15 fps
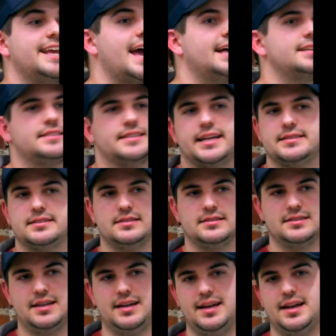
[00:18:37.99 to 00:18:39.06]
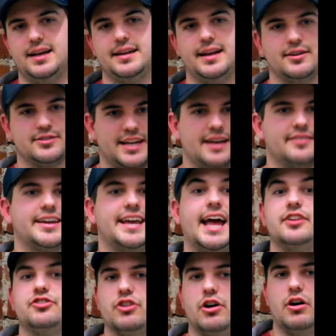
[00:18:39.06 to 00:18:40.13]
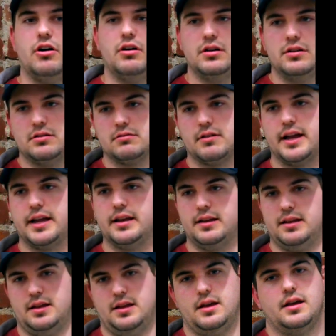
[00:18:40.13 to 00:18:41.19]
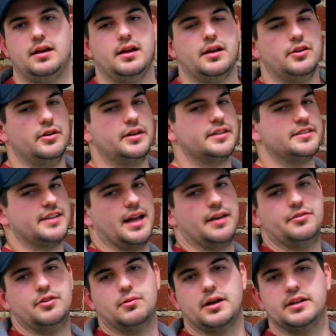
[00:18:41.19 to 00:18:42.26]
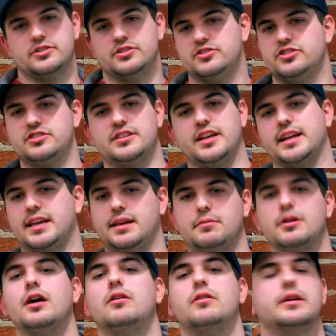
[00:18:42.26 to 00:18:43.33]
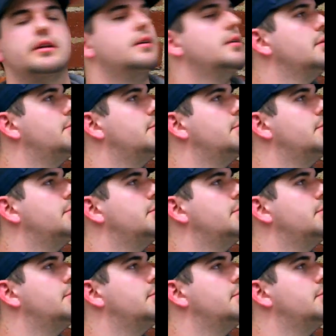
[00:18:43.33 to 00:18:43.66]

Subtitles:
any assets, now it's kind of a catch-all, right? You can decide if you want, just let it keep going.